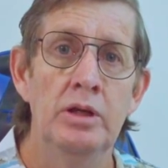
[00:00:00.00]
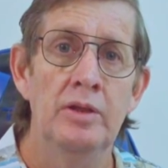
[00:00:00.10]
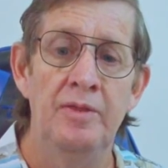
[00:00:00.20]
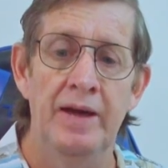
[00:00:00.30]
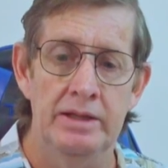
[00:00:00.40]

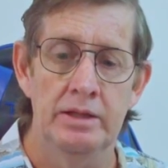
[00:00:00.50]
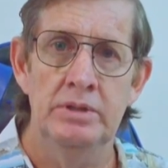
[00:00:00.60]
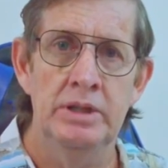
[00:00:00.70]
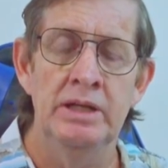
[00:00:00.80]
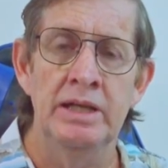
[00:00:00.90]
that
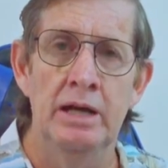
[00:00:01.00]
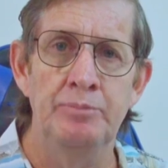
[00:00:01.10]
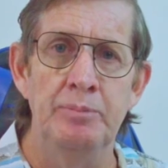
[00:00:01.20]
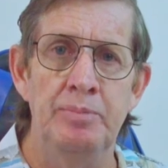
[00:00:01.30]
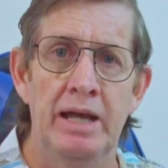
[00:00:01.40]
it can't
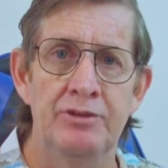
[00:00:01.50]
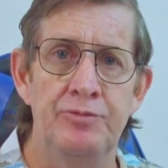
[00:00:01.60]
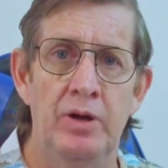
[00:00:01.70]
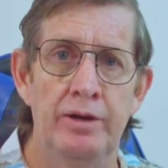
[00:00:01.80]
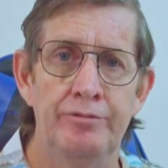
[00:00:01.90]
be plus
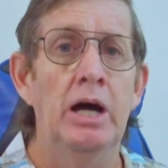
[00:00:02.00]
5.